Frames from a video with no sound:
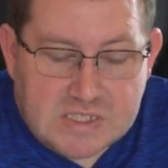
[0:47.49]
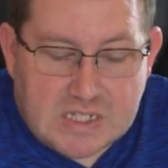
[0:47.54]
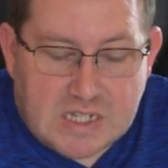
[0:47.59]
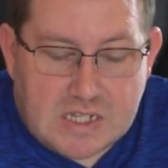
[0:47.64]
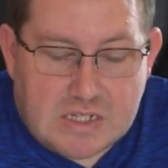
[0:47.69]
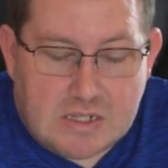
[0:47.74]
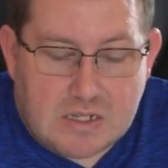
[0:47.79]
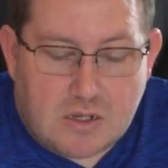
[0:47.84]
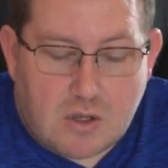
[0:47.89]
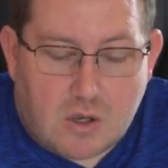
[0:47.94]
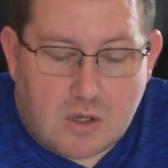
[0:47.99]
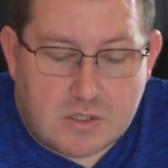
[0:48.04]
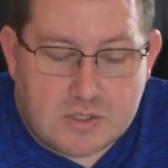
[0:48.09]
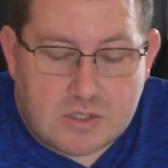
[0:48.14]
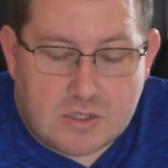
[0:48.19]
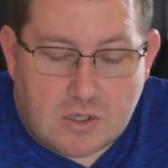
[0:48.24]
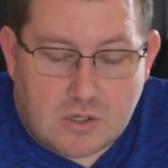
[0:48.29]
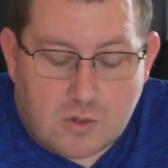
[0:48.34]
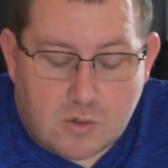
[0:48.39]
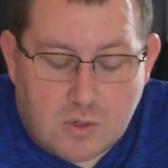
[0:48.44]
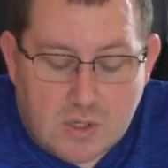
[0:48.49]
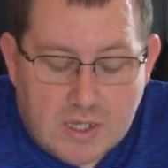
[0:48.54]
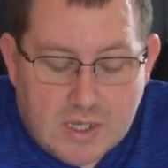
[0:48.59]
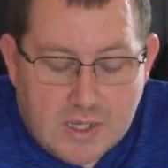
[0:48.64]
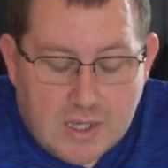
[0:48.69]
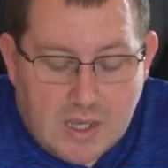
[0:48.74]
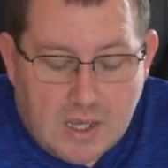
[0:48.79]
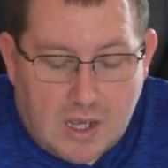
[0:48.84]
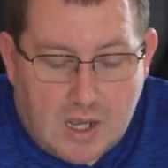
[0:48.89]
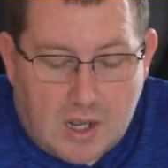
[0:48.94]
And then also,
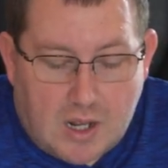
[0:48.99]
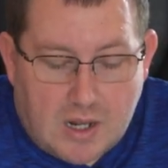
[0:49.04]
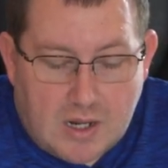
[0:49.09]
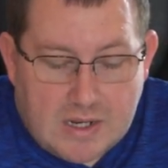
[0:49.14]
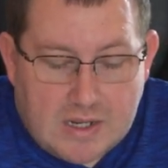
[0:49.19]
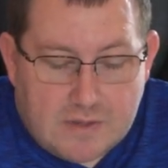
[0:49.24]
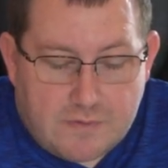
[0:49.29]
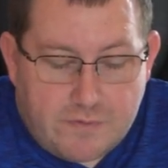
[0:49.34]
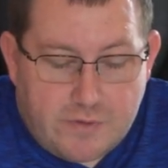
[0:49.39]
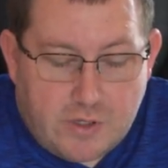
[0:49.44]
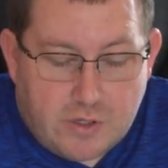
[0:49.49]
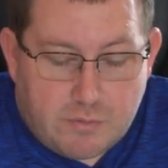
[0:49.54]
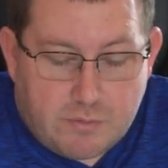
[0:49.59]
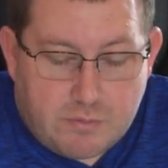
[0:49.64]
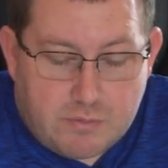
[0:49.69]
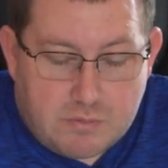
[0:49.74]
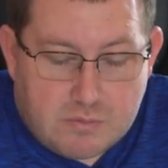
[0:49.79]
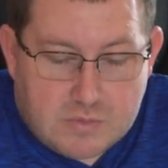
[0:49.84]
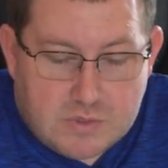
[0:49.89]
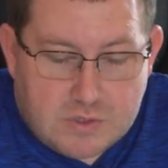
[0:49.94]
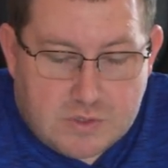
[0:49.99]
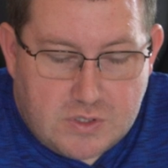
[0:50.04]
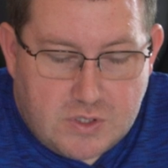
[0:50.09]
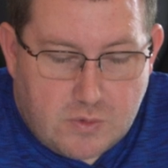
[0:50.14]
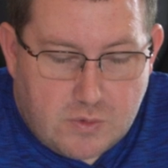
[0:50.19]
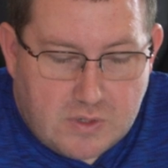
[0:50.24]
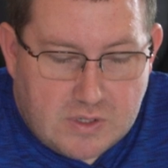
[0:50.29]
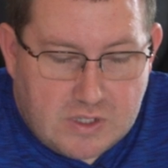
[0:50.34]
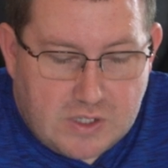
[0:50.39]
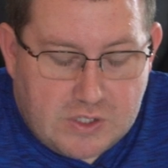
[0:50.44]
uh, if you're
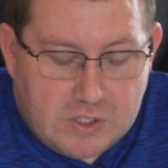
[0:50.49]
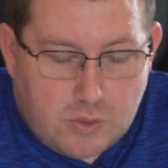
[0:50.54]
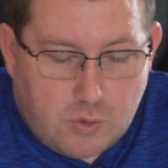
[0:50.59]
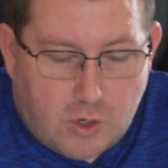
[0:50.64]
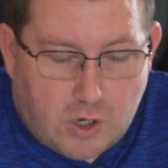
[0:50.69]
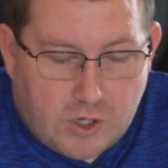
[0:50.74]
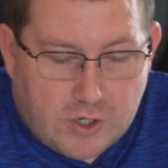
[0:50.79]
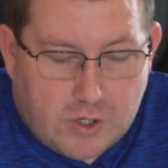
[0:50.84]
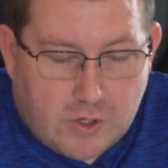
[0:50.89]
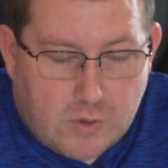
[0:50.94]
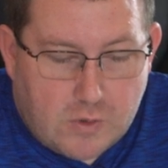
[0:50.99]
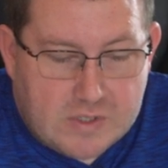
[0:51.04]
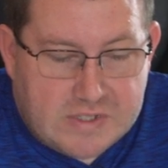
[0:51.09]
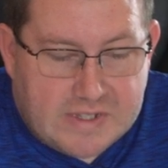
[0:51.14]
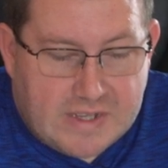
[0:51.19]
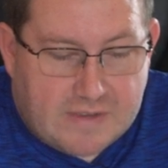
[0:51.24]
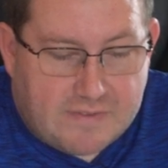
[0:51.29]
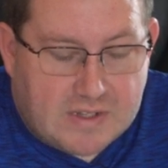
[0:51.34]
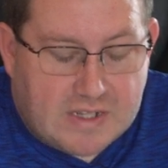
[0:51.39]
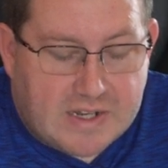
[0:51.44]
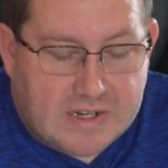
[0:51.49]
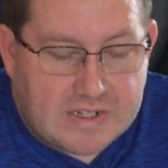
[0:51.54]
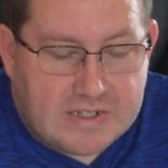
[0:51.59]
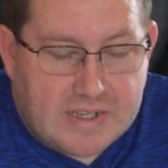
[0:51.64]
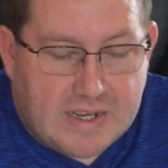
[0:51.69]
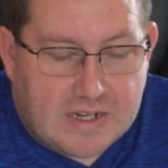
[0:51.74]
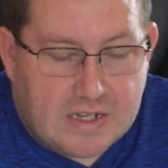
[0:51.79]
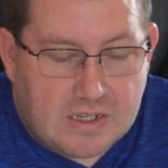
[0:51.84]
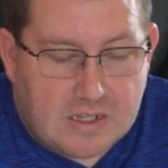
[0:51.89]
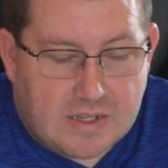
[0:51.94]
doing Q R codes, you have a lot of
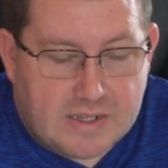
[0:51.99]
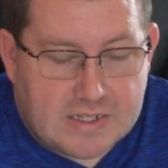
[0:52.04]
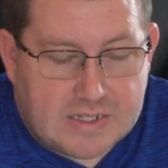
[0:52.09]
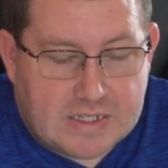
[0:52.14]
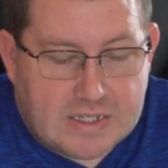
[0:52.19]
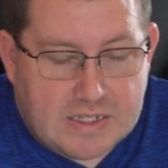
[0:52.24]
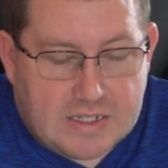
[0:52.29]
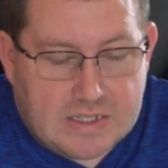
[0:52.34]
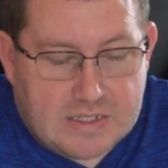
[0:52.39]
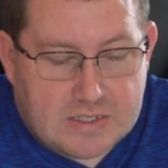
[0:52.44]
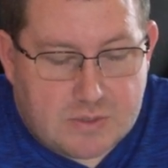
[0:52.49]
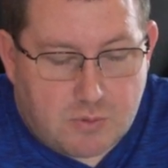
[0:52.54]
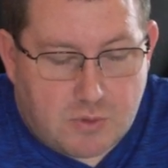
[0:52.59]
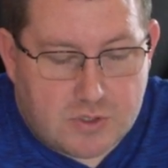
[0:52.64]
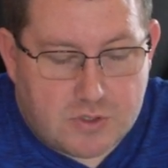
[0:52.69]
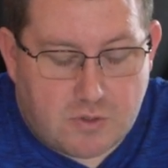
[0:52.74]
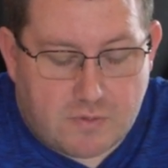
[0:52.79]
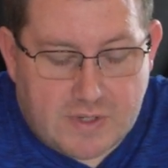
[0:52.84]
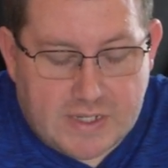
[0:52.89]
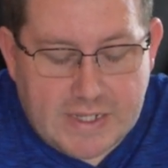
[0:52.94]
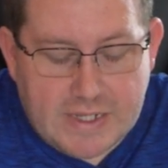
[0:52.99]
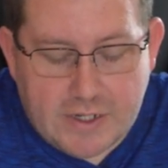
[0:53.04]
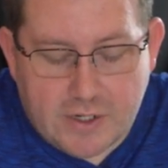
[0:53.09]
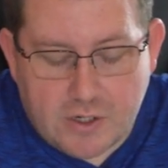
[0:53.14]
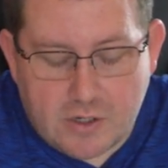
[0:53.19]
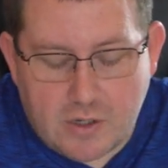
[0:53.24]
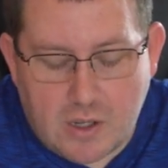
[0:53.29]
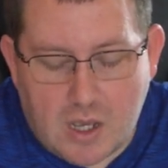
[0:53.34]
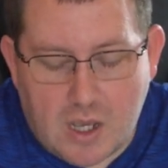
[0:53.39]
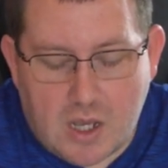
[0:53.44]
data like these ones over
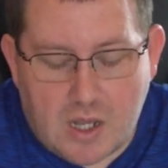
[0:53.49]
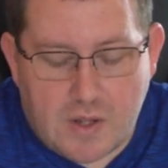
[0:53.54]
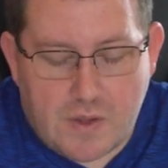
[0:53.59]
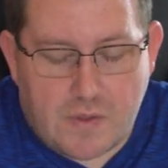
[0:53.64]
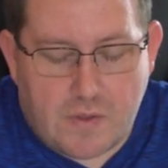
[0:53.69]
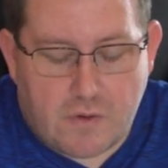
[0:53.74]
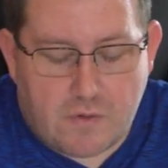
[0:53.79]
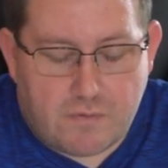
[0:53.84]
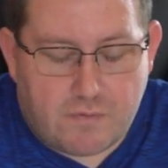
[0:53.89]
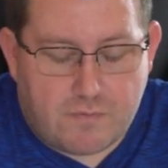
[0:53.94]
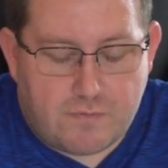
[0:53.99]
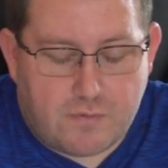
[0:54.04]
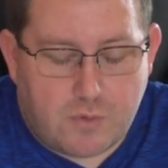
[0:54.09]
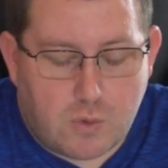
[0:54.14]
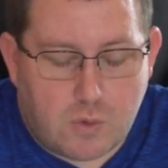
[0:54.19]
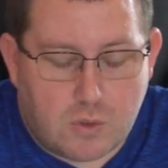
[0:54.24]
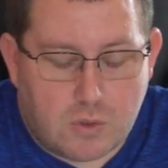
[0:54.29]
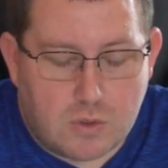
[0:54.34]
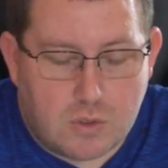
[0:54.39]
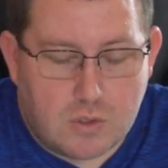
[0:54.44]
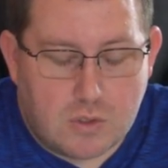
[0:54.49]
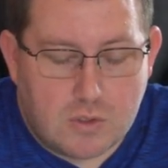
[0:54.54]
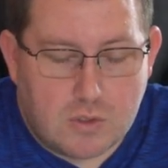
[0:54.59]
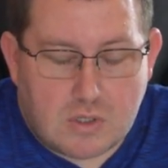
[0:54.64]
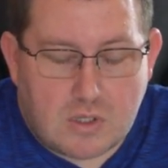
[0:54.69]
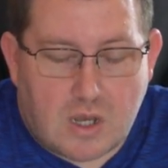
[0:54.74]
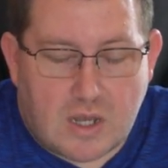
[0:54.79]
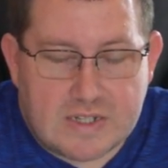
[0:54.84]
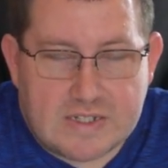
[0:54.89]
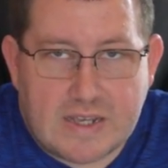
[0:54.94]
here. Uh, they're full
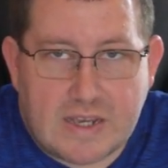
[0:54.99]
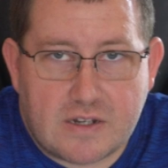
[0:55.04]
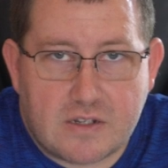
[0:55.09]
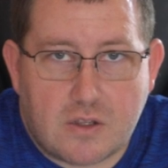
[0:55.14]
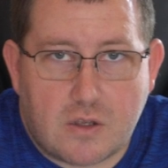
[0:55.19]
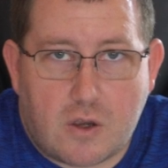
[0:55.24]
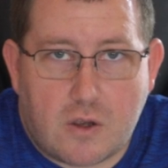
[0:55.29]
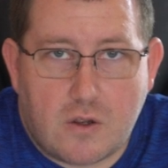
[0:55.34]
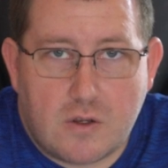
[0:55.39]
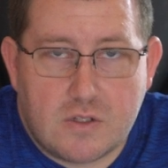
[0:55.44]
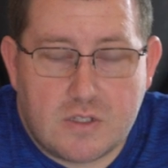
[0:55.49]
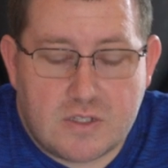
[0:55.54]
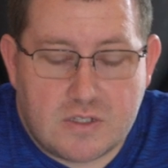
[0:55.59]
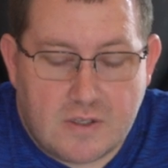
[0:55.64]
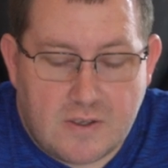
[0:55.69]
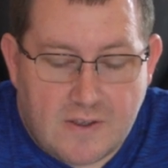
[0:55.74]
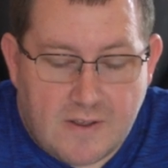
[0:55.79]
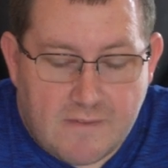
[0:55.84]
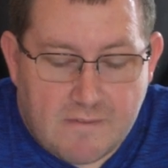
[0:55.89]
contact cards.